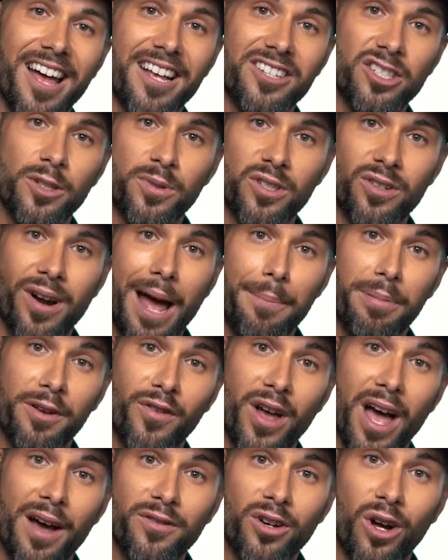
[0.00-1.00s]
Subscribe
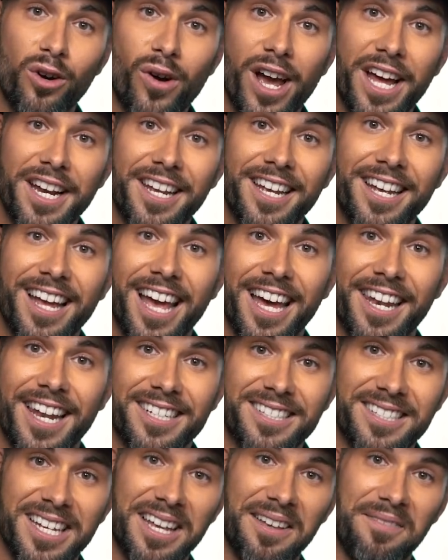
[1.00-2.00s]
if you haven't already, and
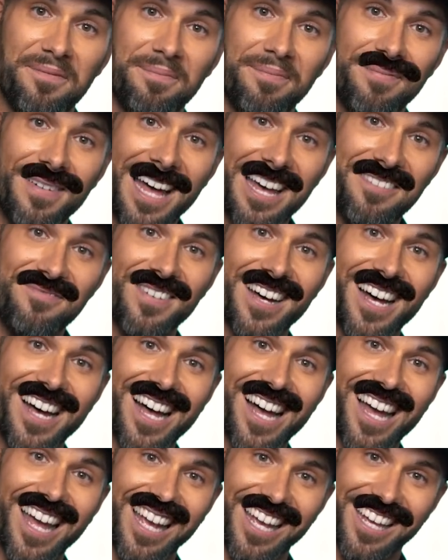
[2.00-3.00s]
I say
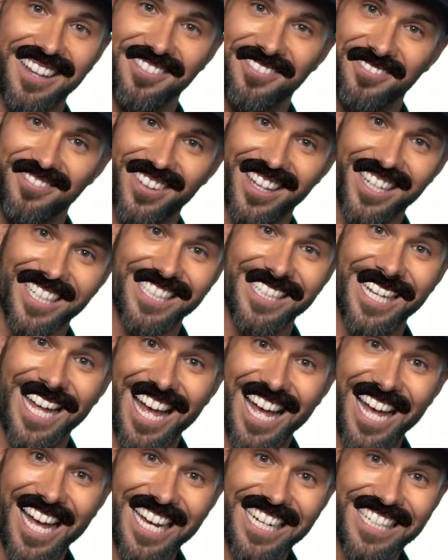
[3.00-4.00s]
bye-bye and very
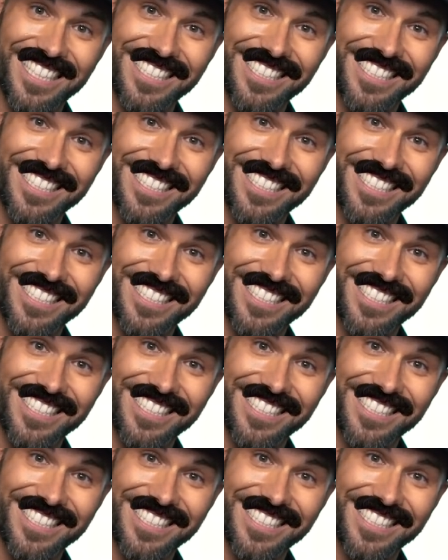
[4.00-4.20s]
nice.